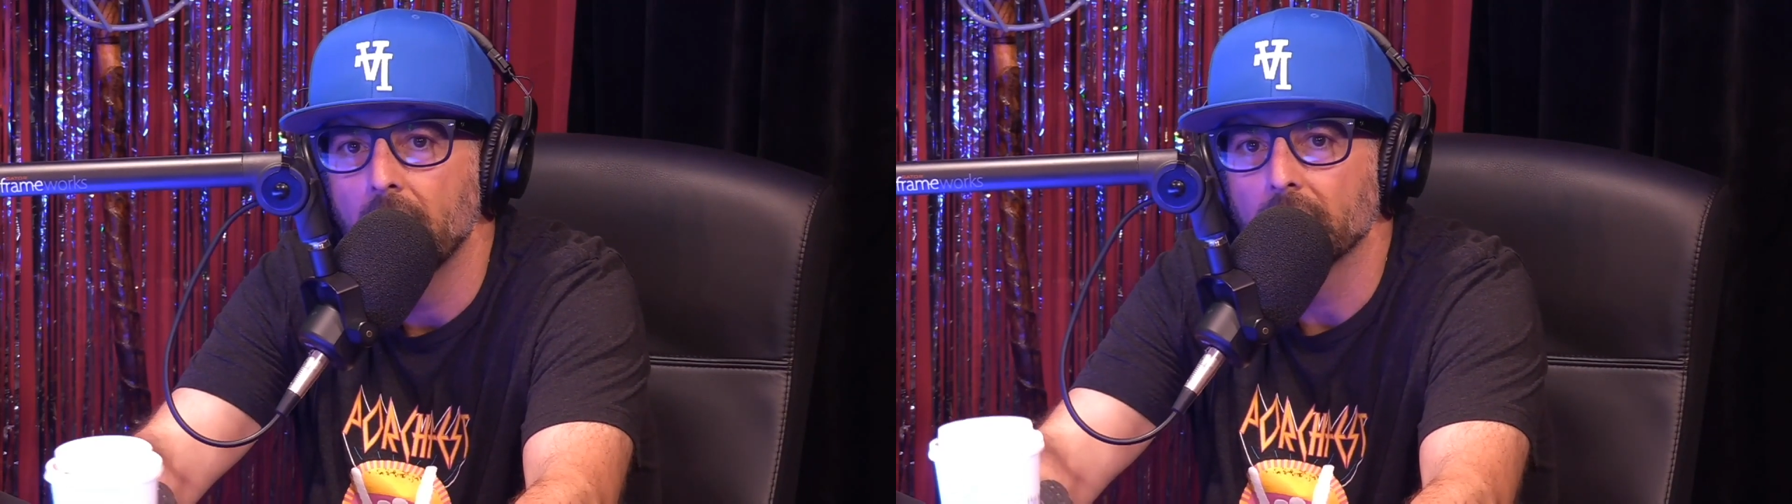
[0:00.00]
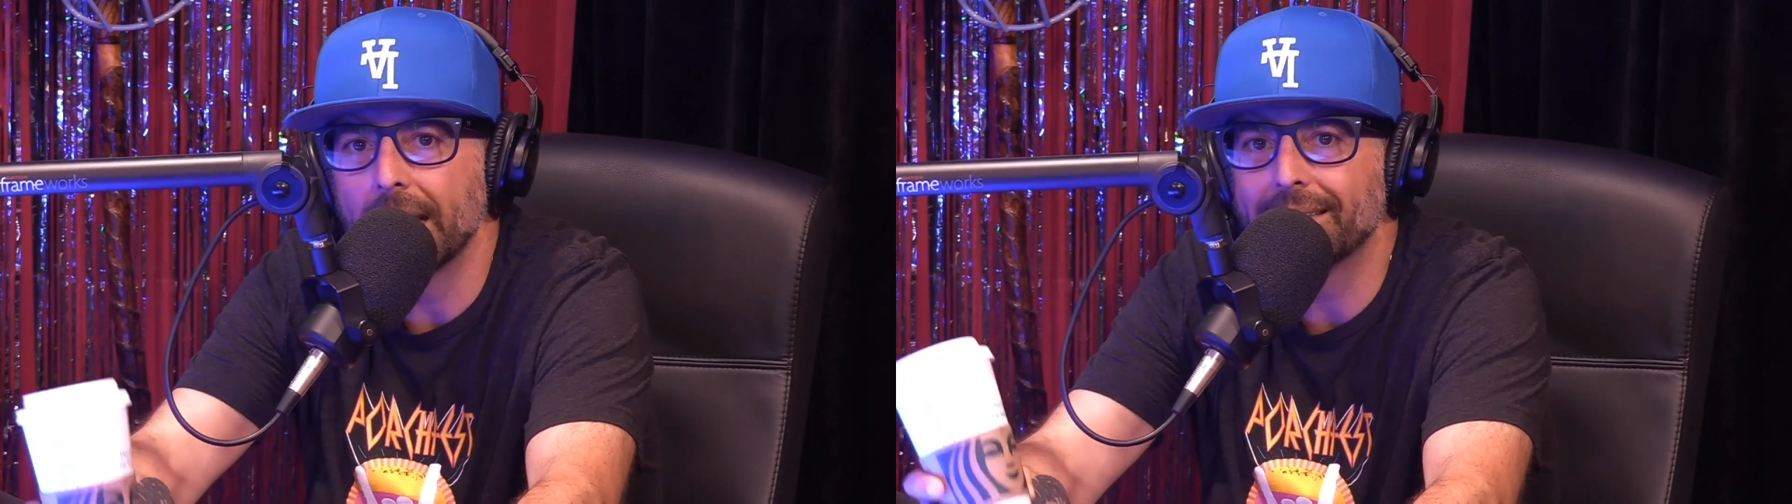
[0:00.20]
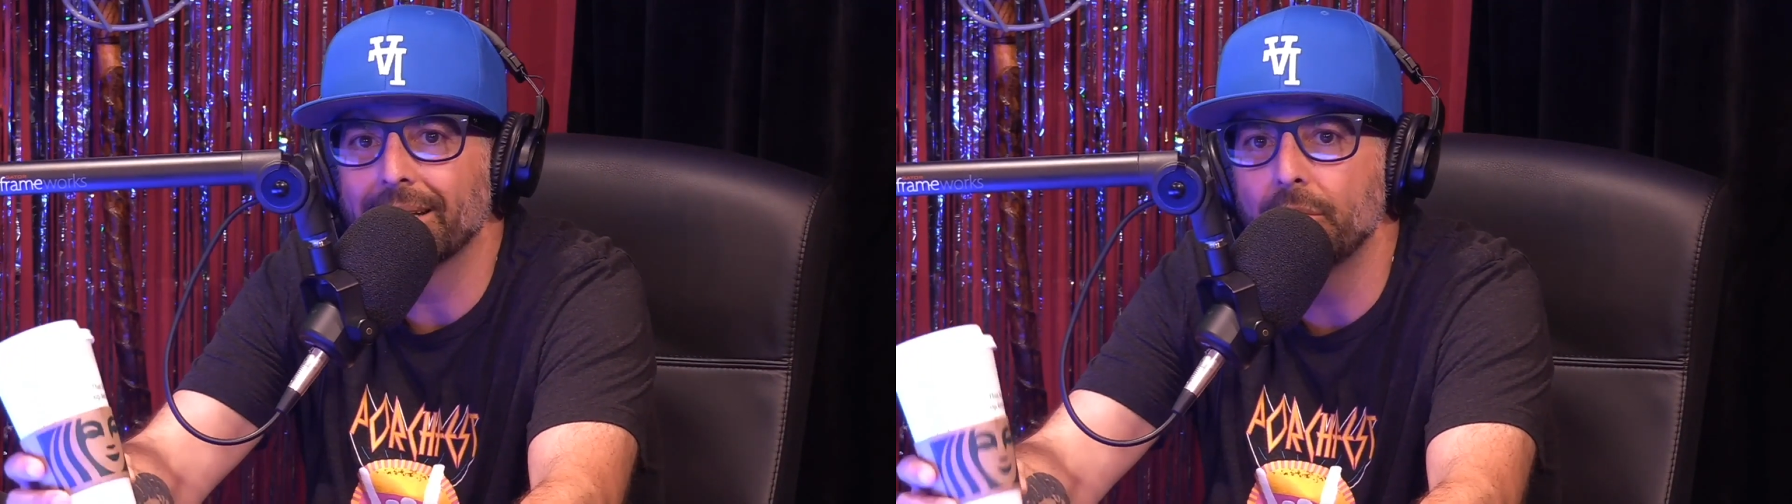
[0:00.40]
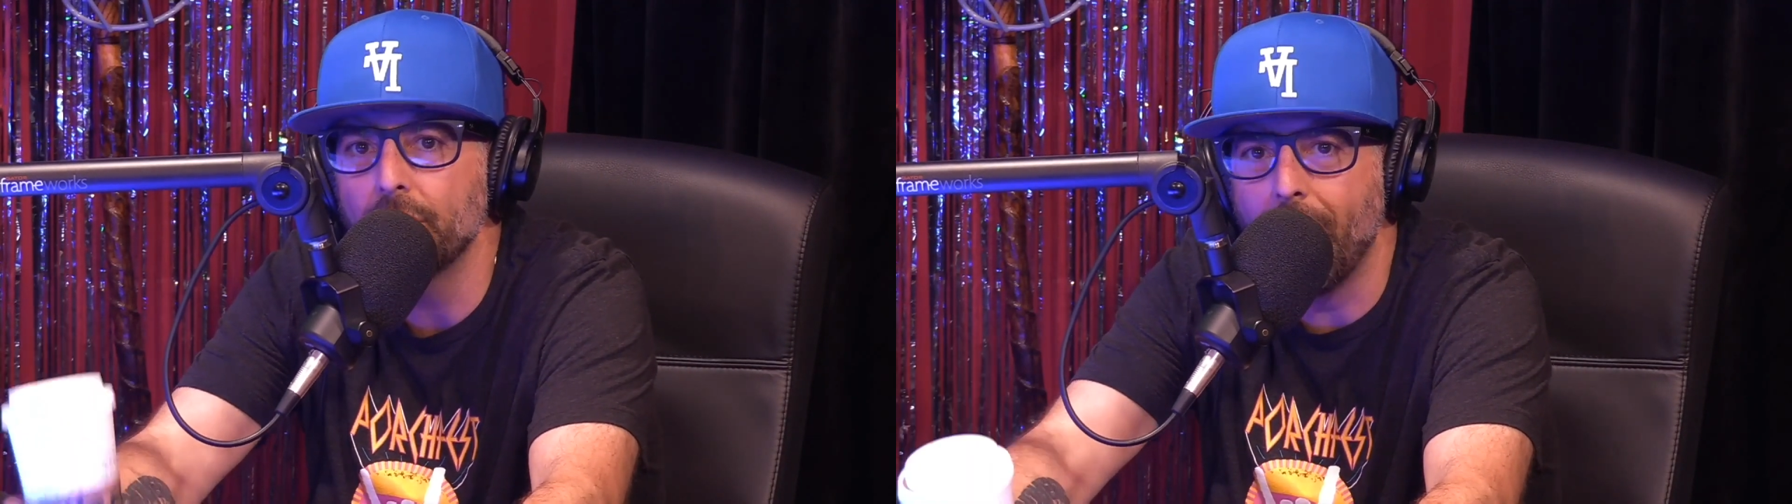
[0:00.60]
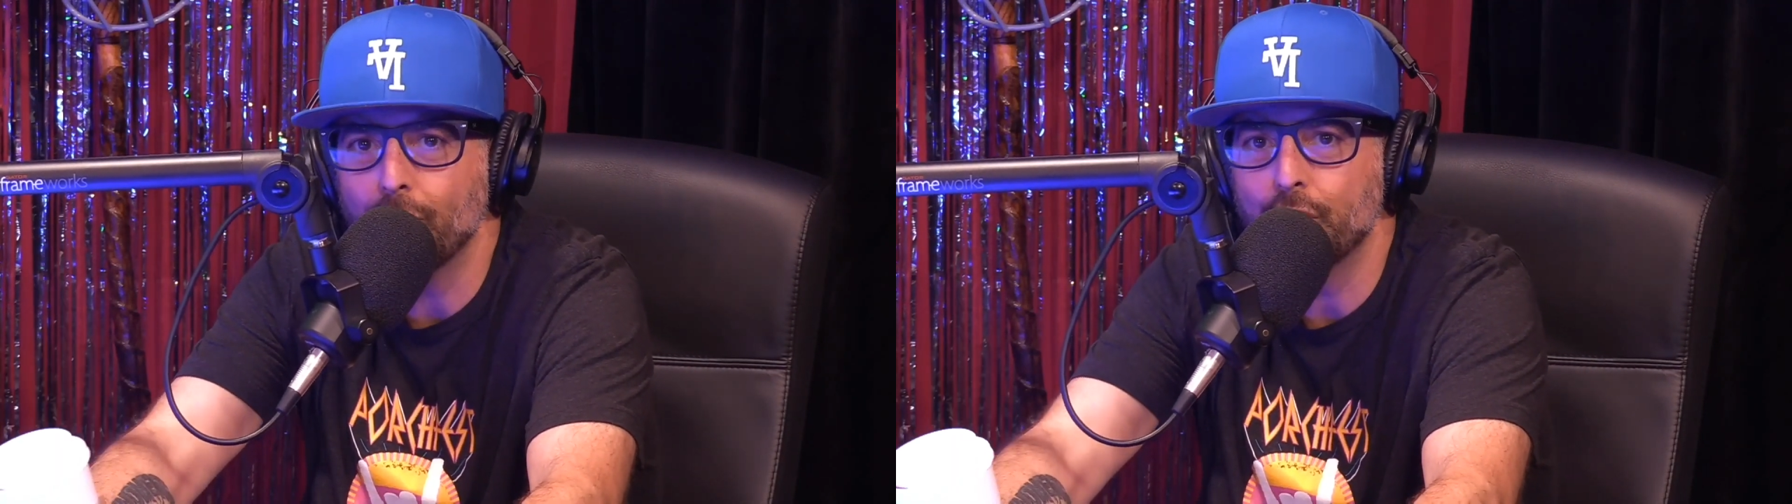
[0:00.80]
Like the
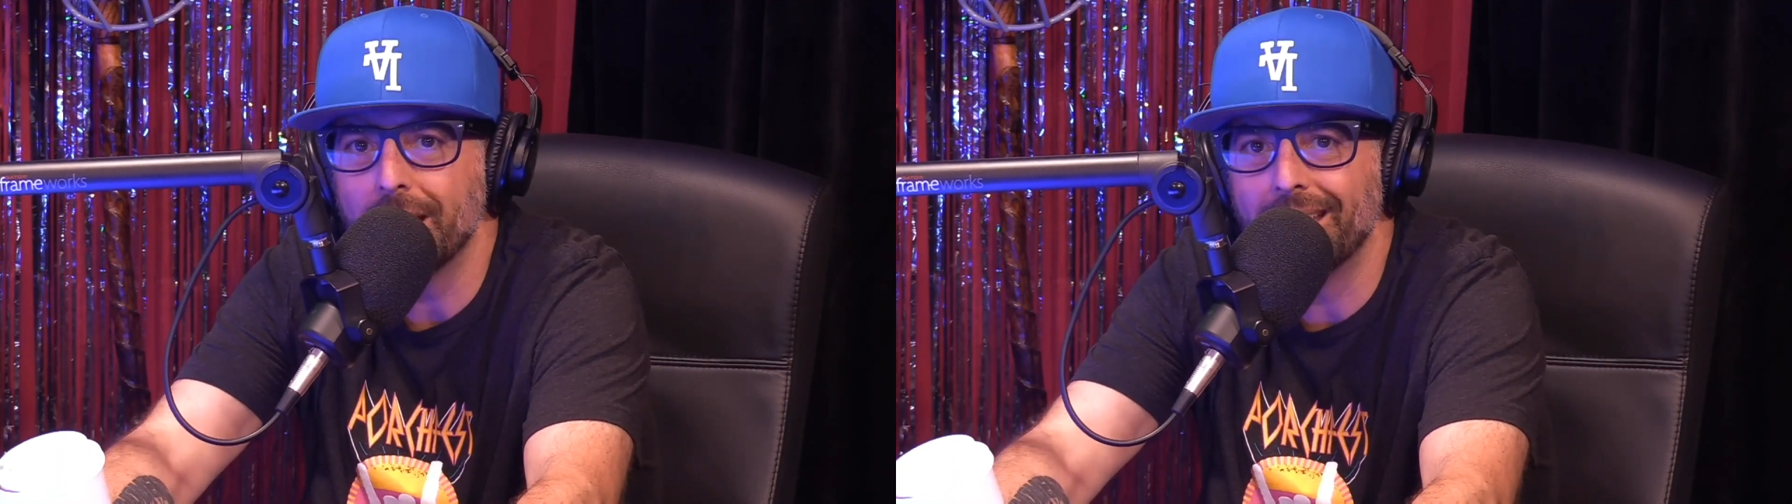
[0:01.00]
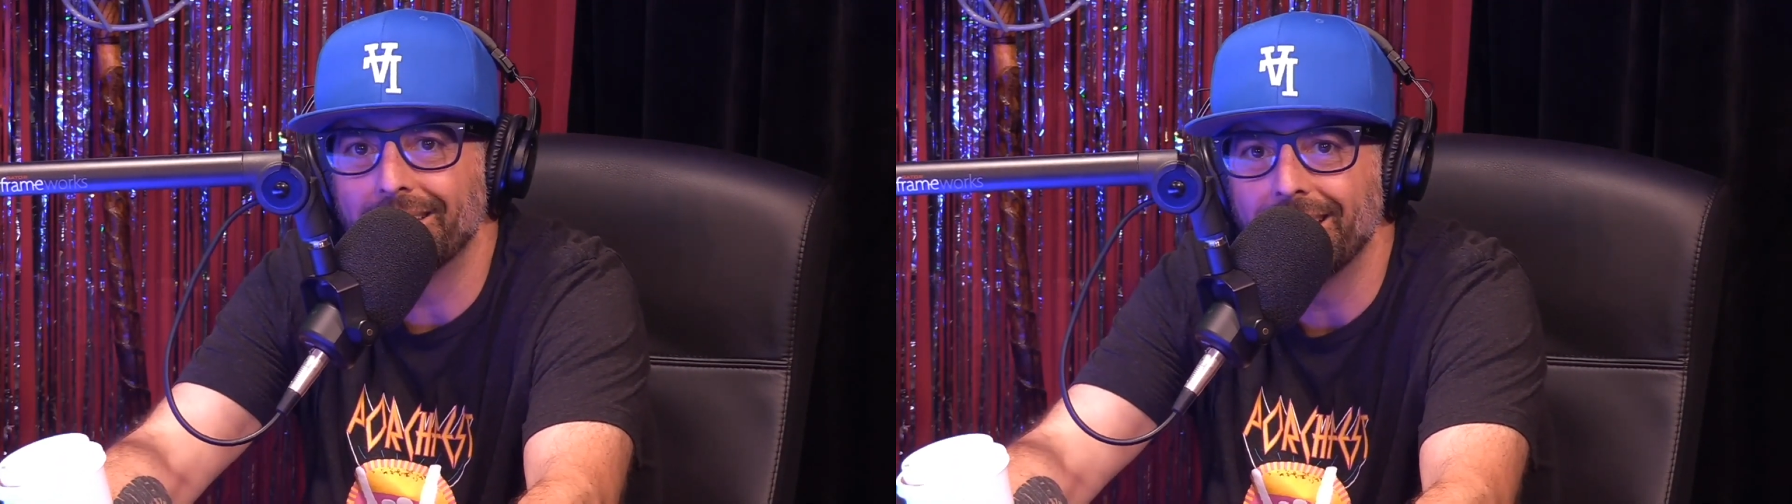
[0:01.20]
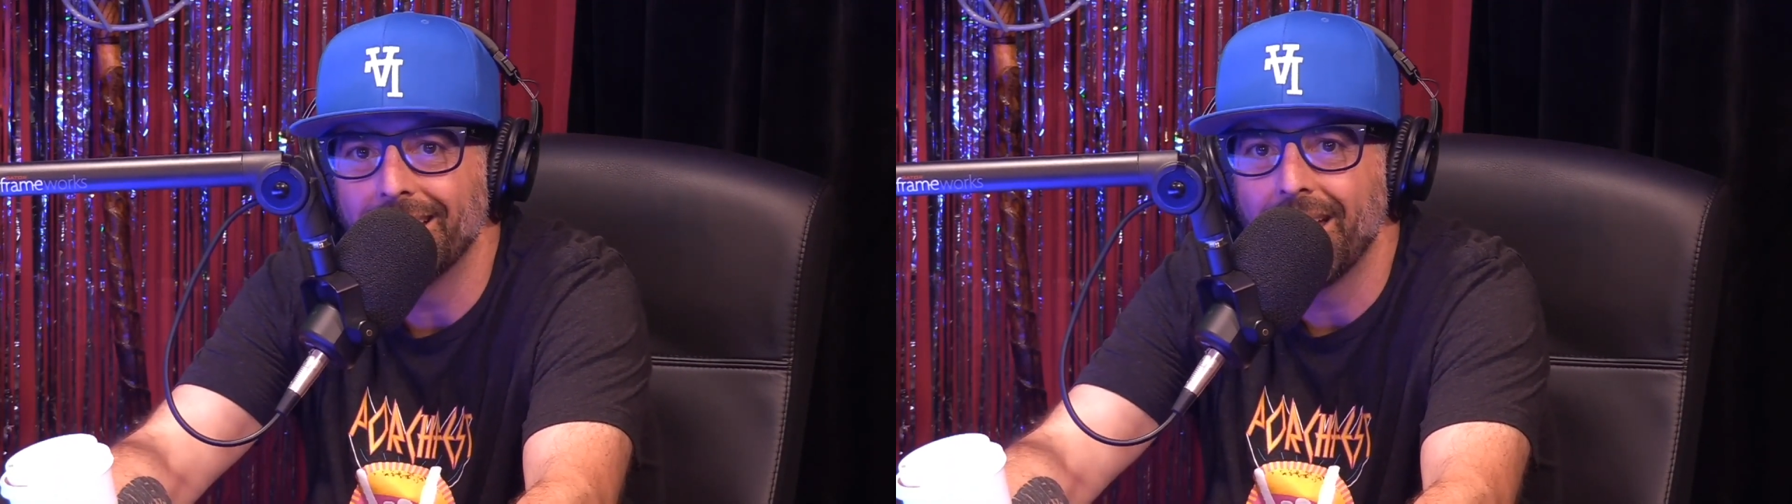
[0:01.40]
notion